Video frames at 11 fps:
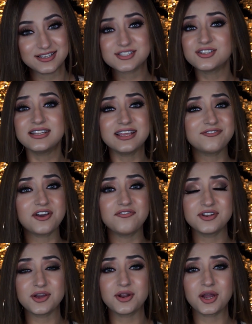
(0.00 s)
So leave your
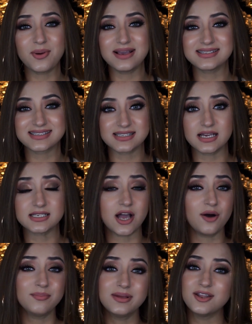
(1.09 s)
video requests
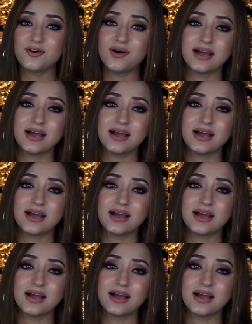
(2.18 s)
down below.